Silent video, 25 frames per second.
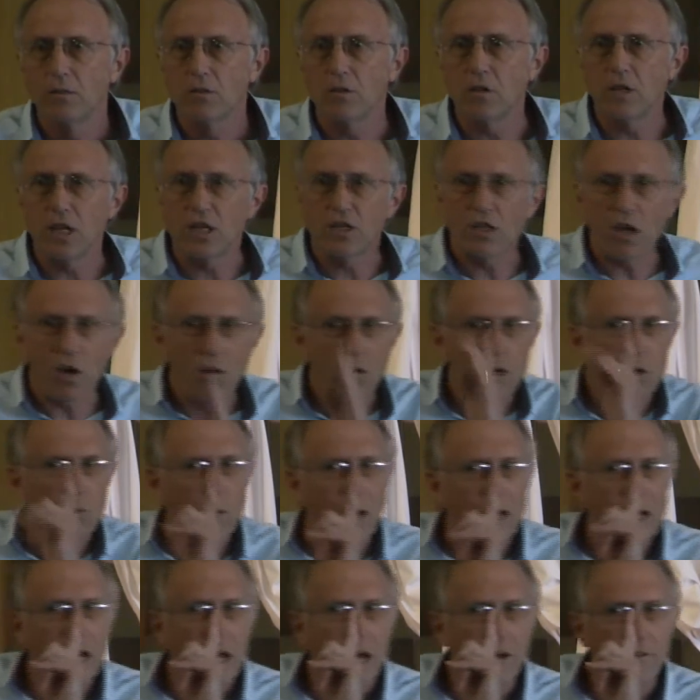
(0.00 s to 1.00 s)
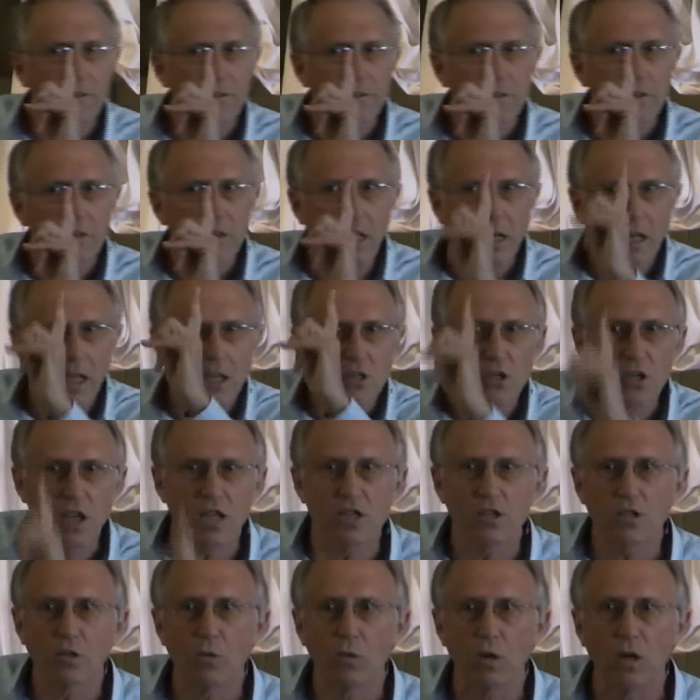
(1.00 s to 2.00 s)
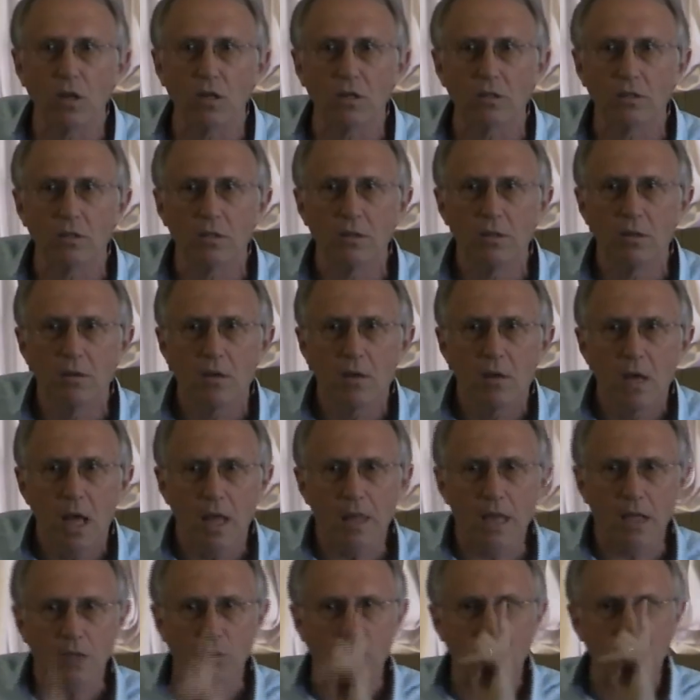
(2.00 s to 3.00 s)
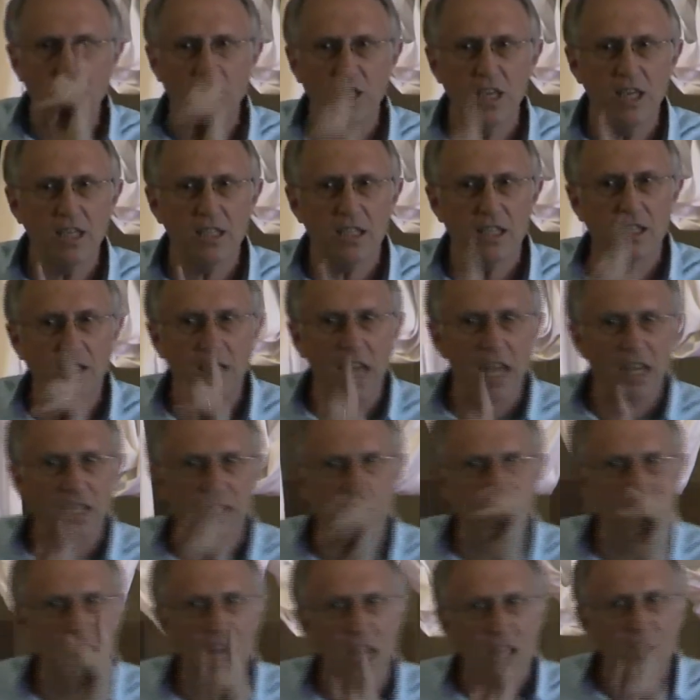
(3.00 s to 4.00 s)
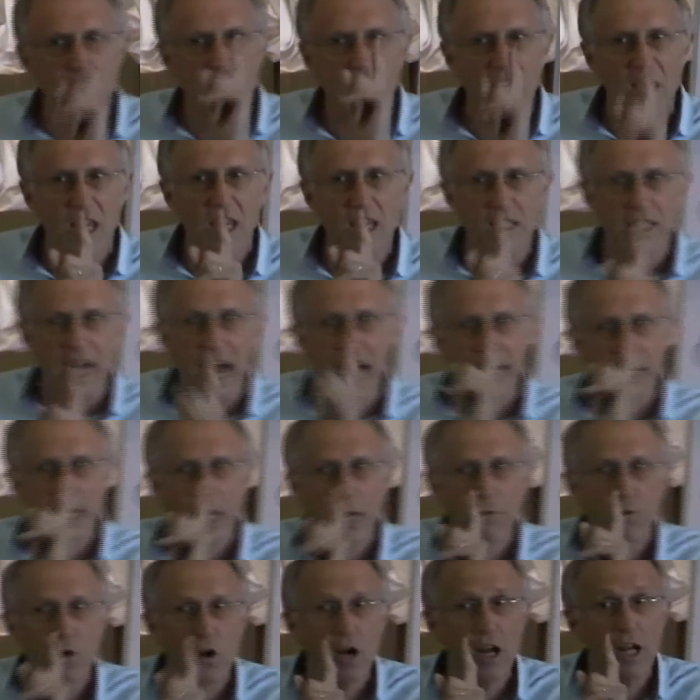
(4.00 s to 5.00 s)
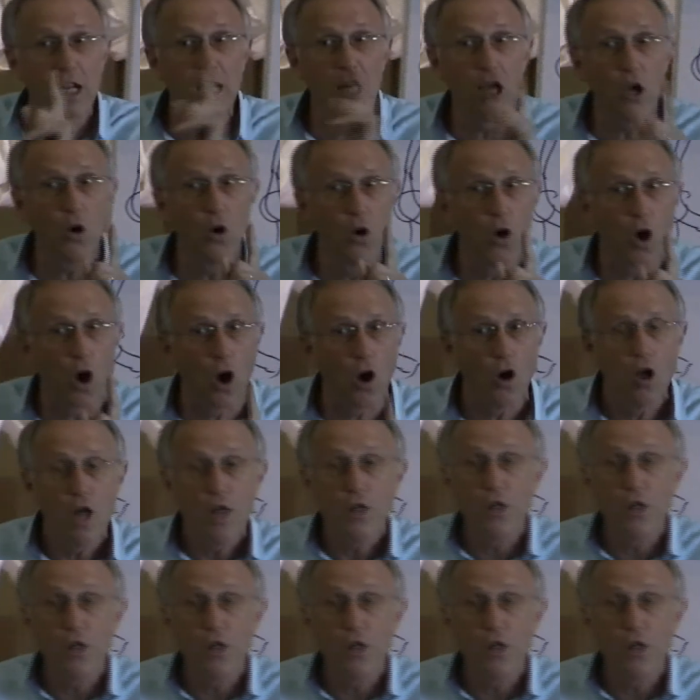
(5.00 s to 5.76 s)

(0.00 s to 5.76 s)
So there's only one love that can change the world. And that's why Jesus says, This is, I give you a new law.